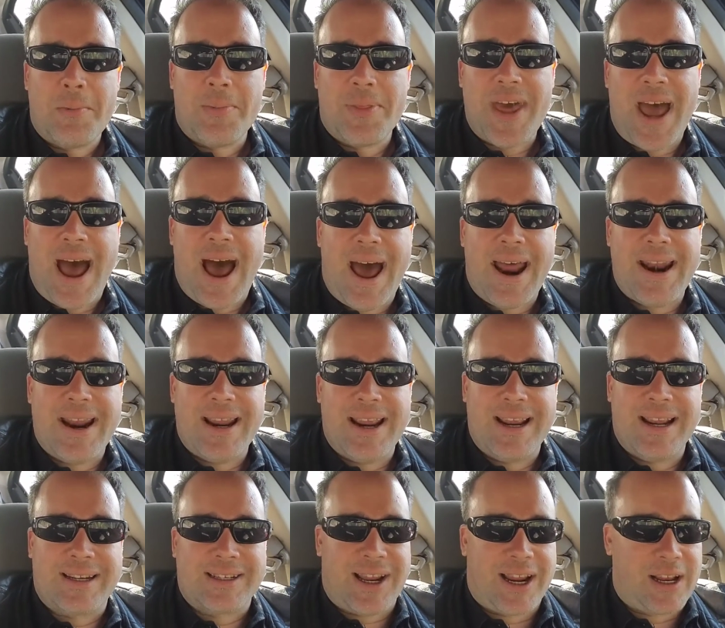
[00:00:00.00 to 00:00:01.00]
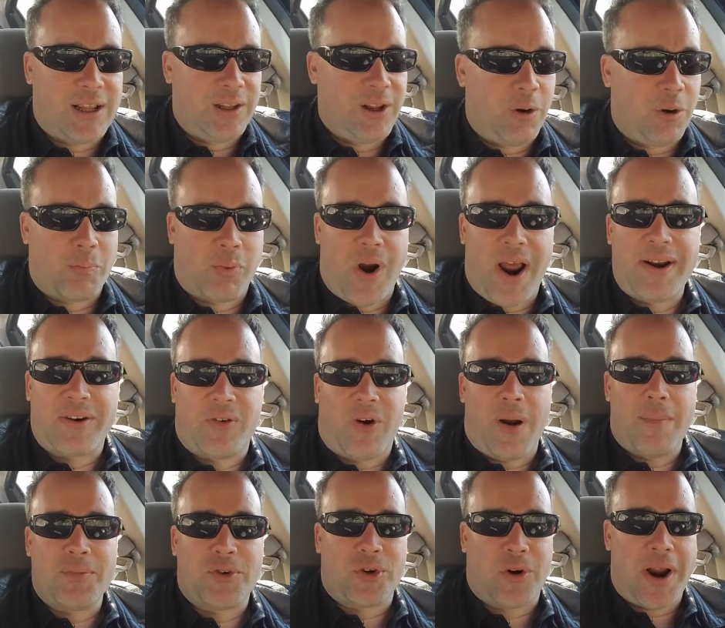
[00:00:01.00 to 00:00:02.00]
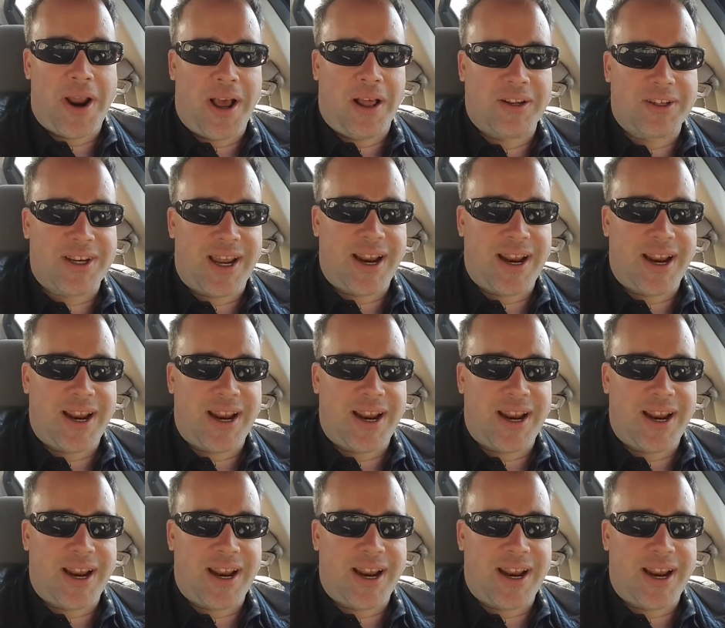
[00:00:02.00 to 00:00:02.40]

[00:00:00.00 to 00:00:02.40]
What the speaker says: that it's like a little breadcrumb trail.